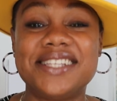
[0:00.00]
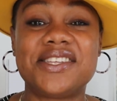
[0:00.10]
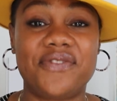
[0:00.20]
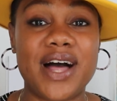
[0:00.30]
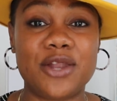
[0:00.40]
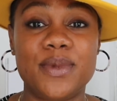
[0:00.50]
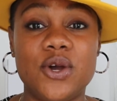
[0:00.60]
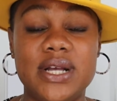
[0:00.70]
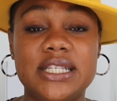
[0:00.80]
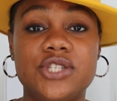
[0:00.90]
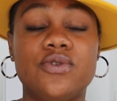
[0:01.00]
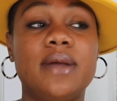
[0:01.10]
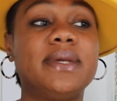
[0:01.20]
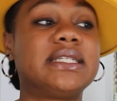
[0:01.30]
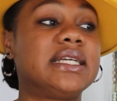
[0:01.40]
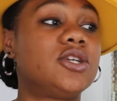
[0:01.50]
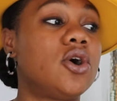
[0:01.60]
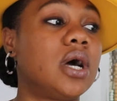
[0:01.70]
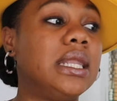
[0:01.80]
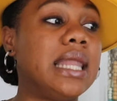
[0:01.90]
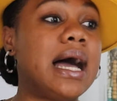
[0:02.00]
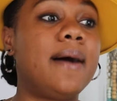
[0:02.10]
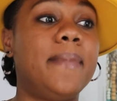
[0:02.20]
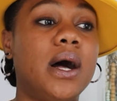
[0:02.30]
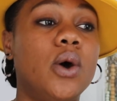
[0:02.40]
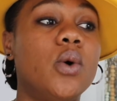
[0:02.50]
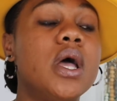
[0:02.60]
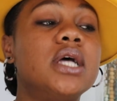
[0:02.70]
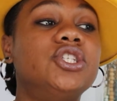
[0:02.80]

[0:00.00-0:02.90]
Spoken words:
to follow me on Instagram because I talk a lot about